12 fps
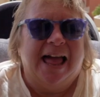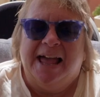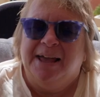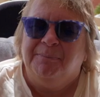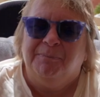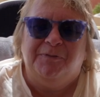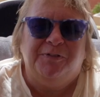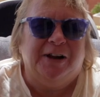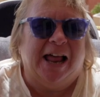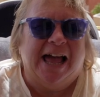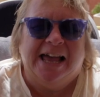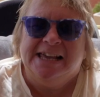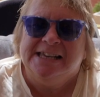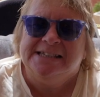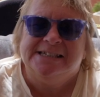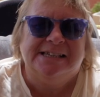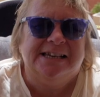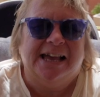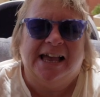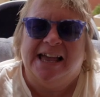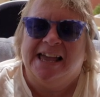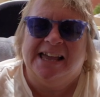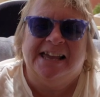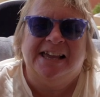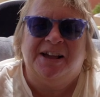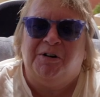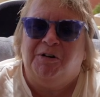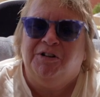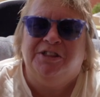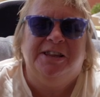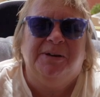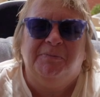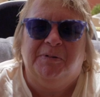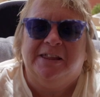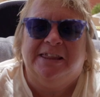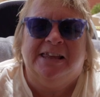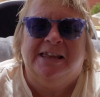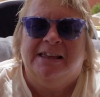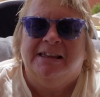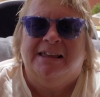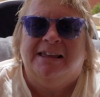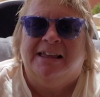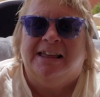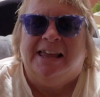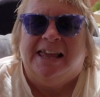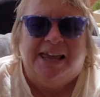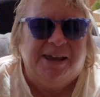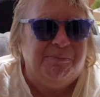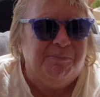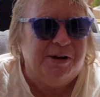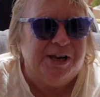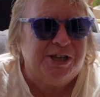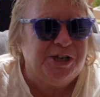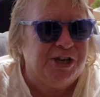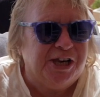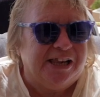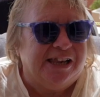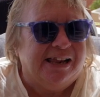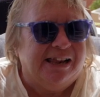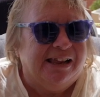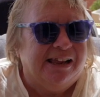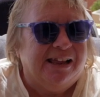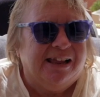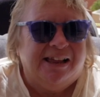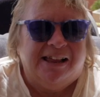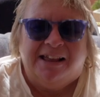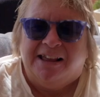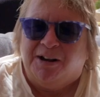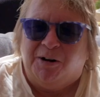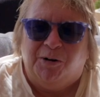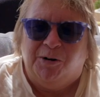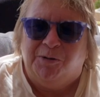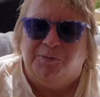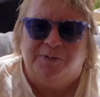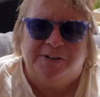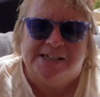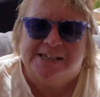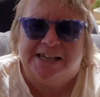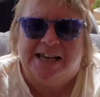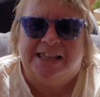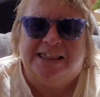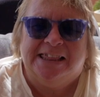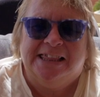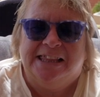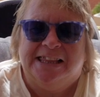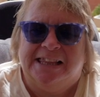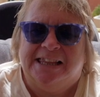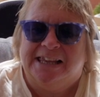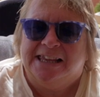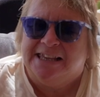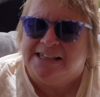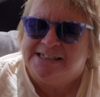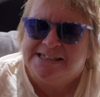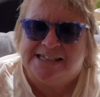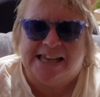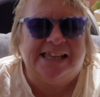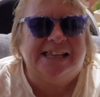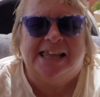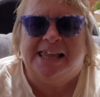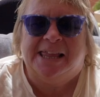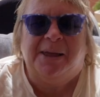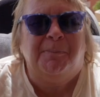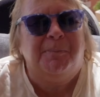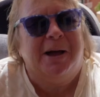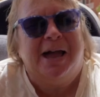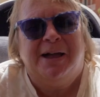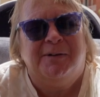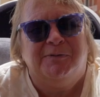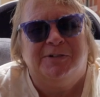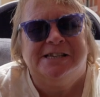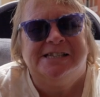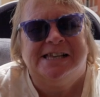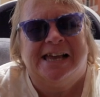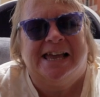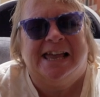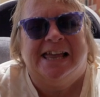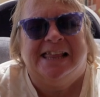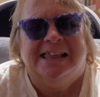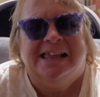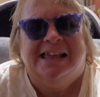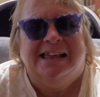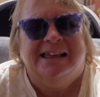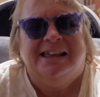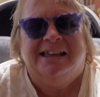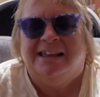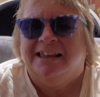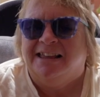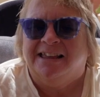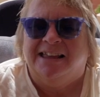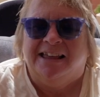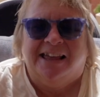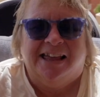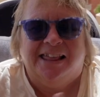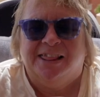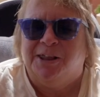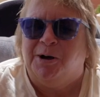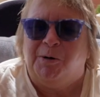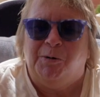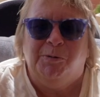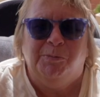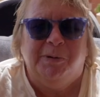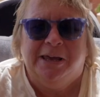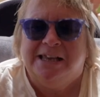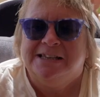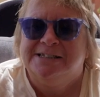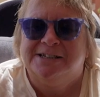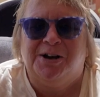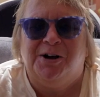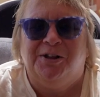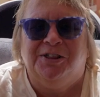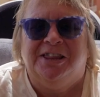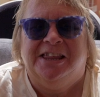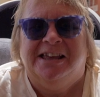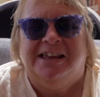Time flies. I can't even imagine. All of a sudden, it's Saturday breakfast again. And the whole week's gone.